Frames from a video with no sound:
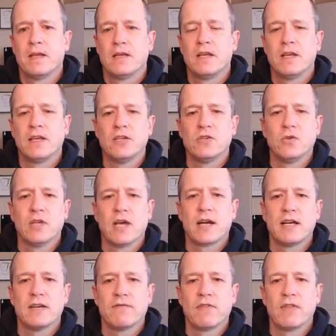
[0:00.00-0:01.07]
Now you can do a lot
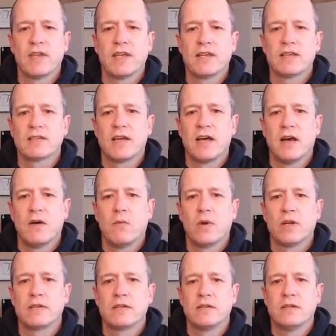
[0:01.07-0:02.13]
of different things. Uh,
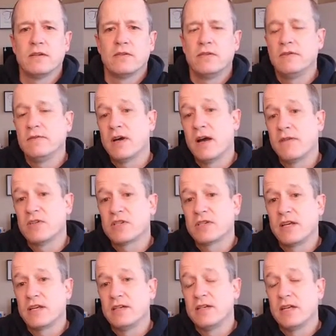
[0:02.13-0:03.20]
once you, you
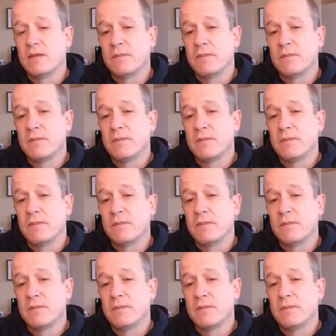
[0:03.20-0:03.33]
obviously could dig